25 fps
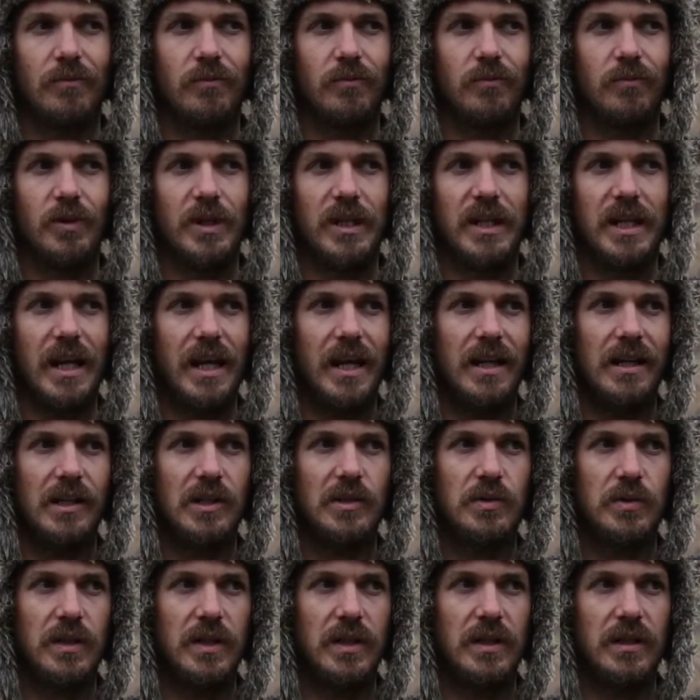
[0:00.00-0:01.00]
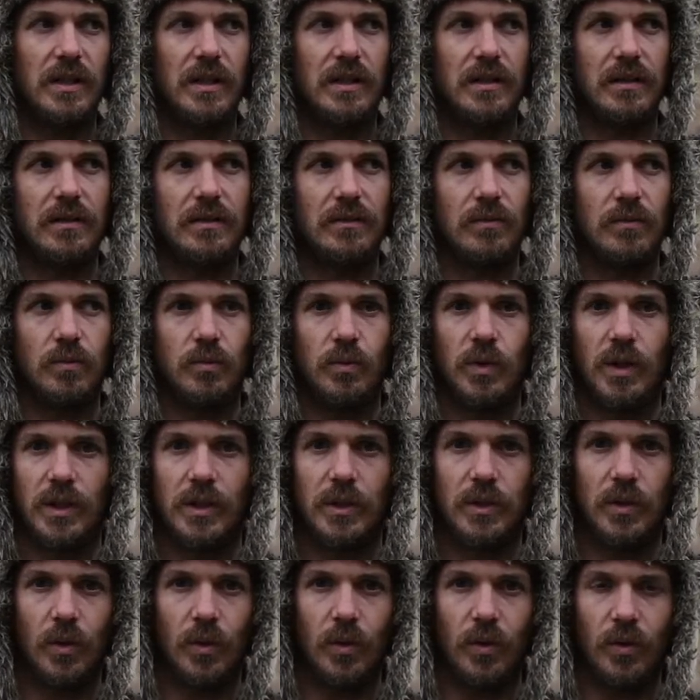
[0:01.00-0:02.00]
We can't agree on what
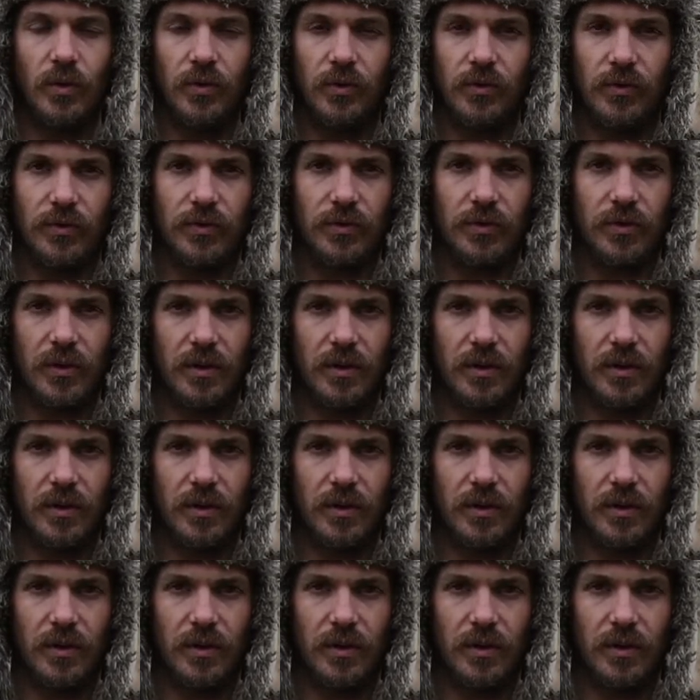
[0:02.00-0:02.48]
goals